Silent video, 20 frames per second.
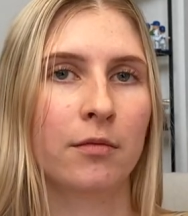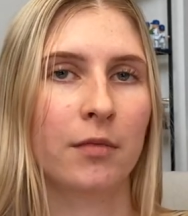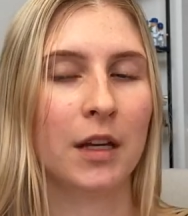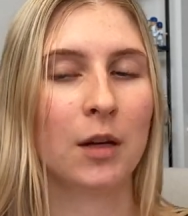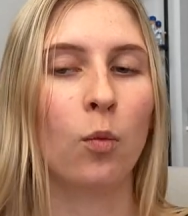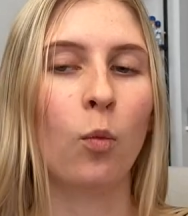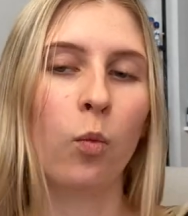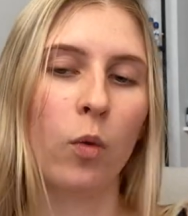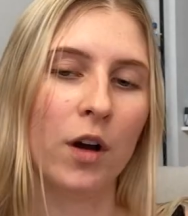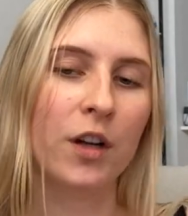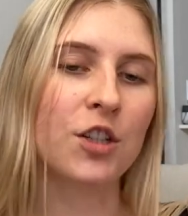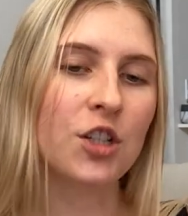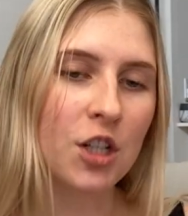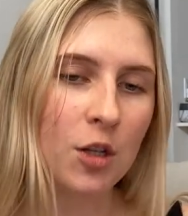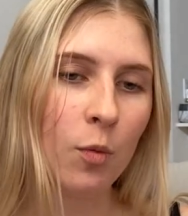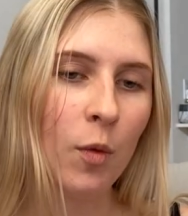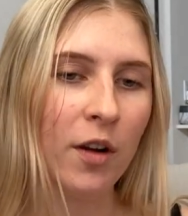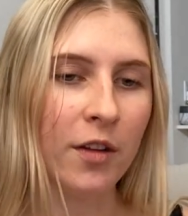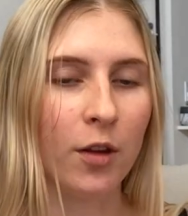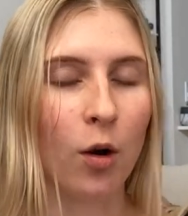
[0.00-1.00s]
Like, what
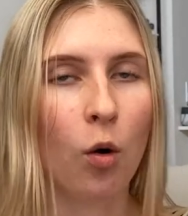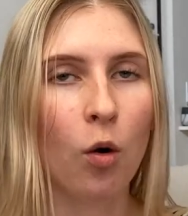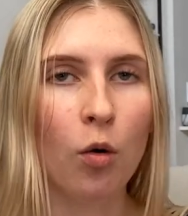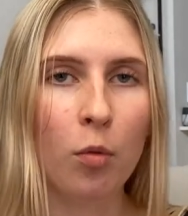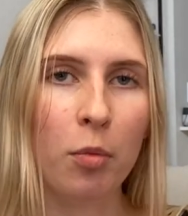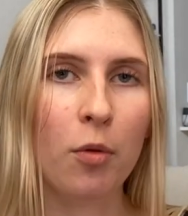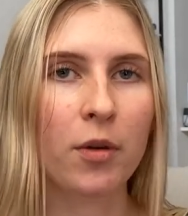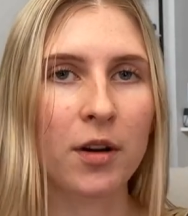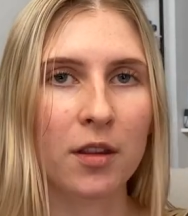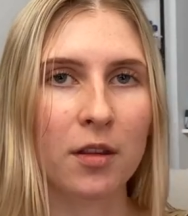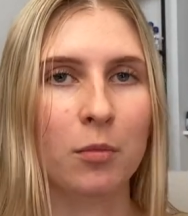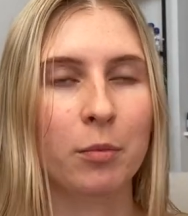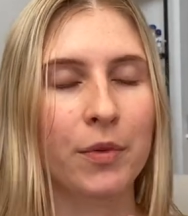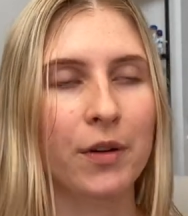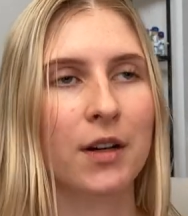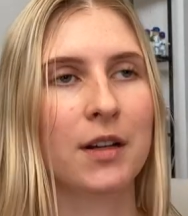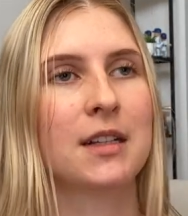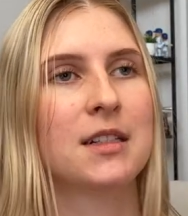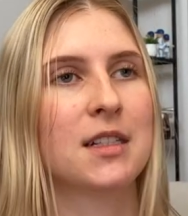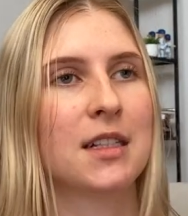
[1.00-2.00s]
she wanted, the whole point of the
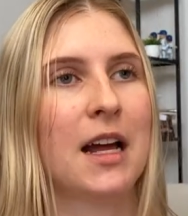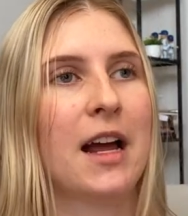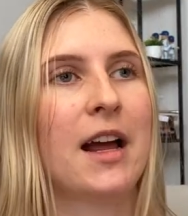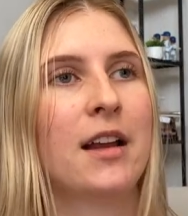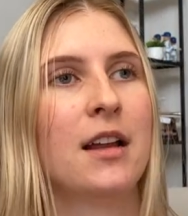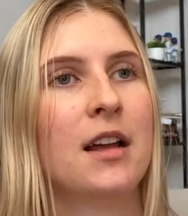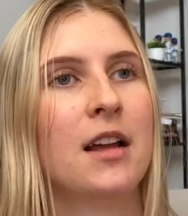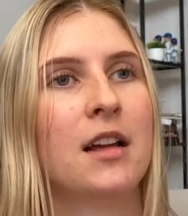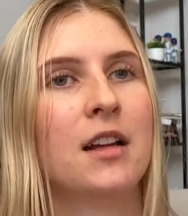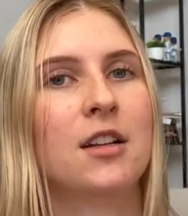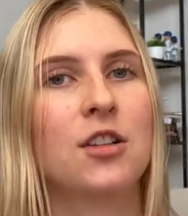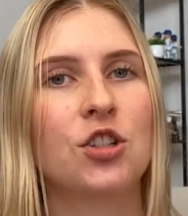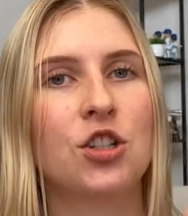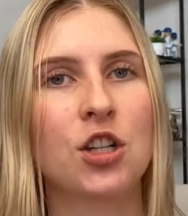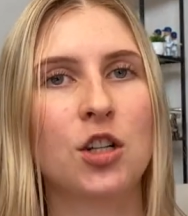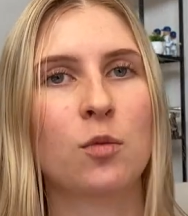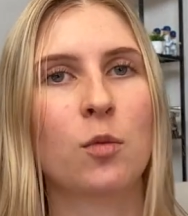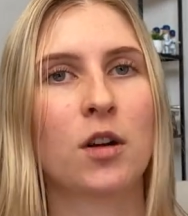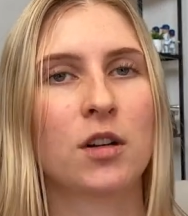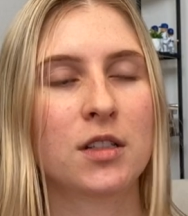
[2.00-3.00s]
book is that
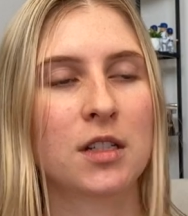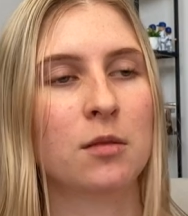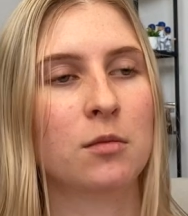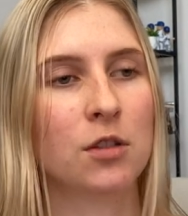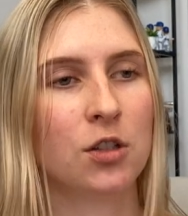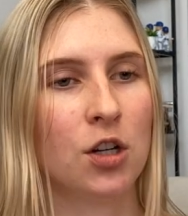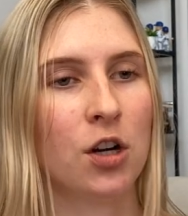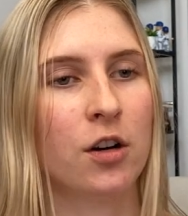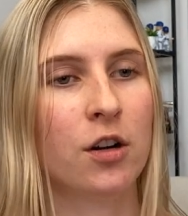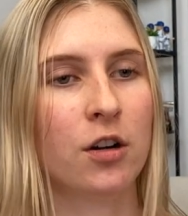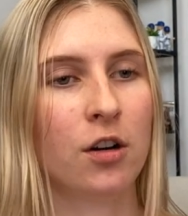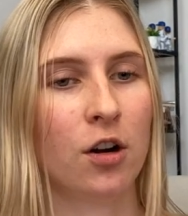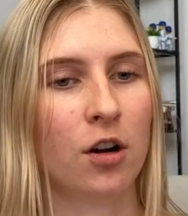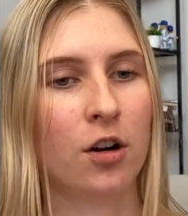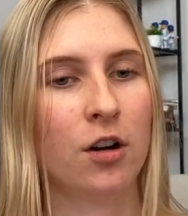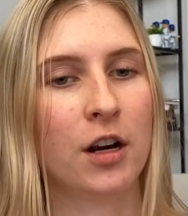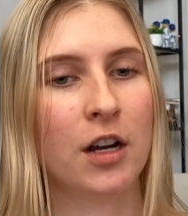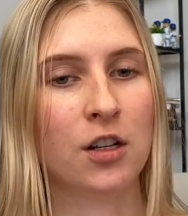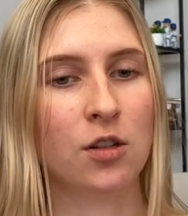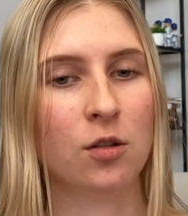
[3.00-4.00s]
she wants him to turn
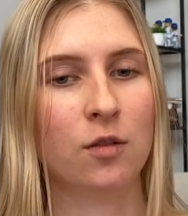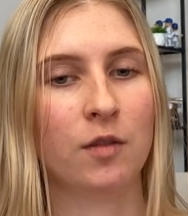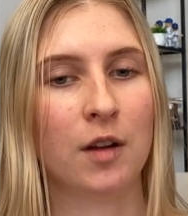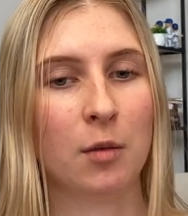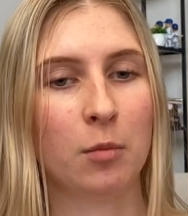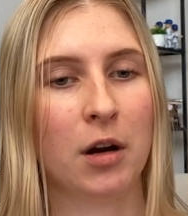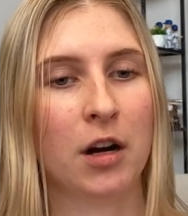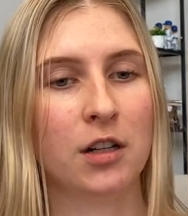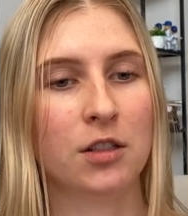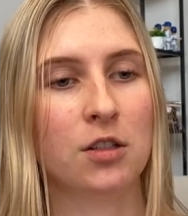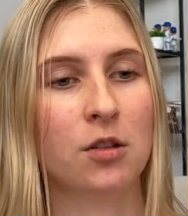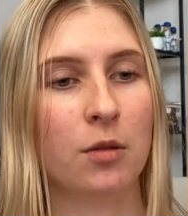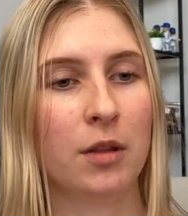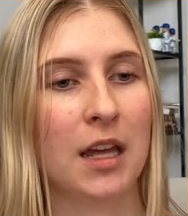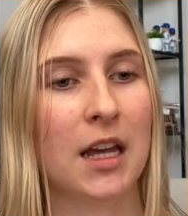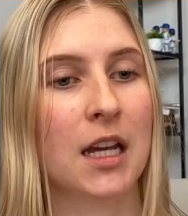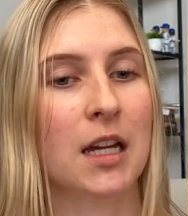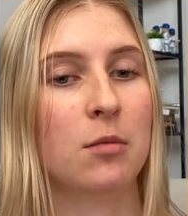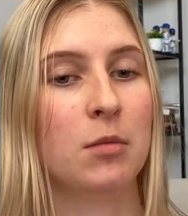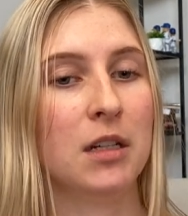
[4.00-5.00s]
her into a vampire so
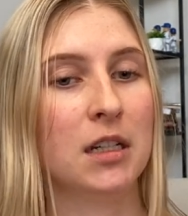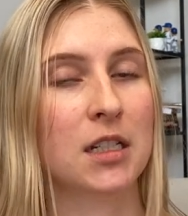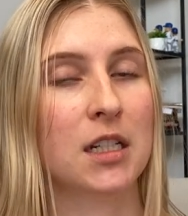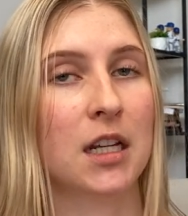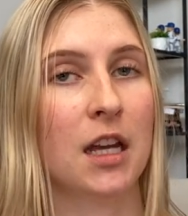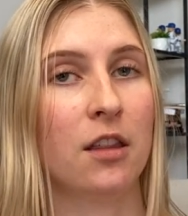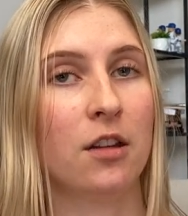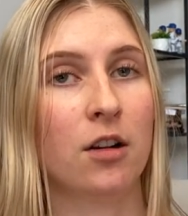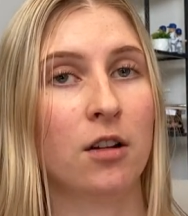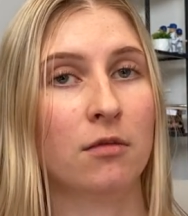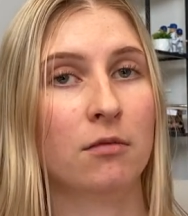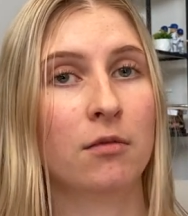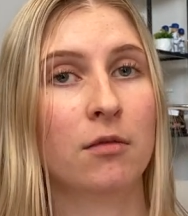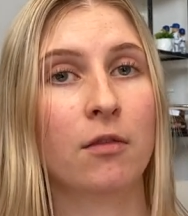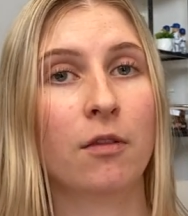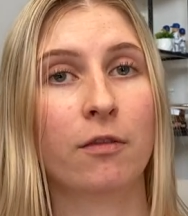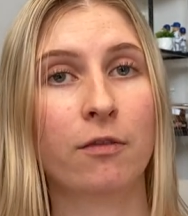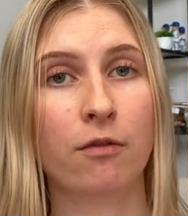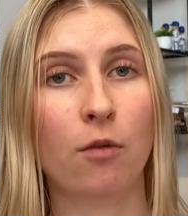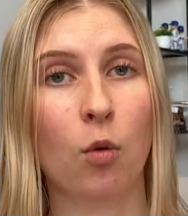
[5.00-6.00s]
they can be together
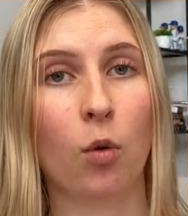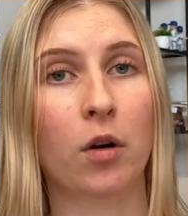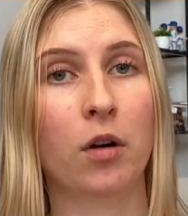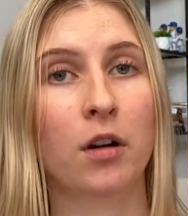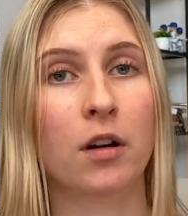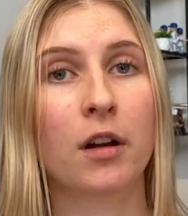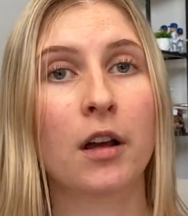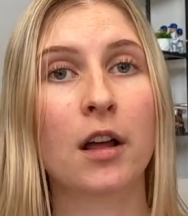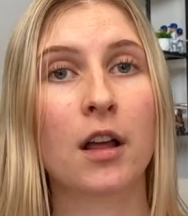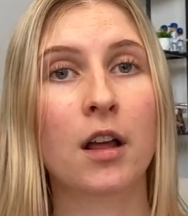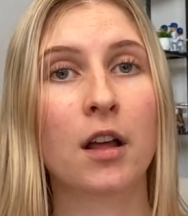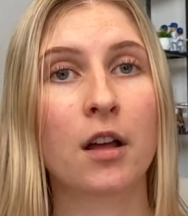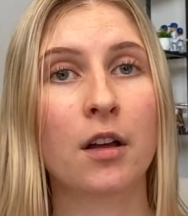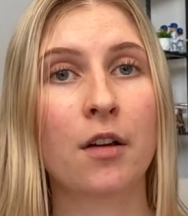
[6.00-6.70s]
for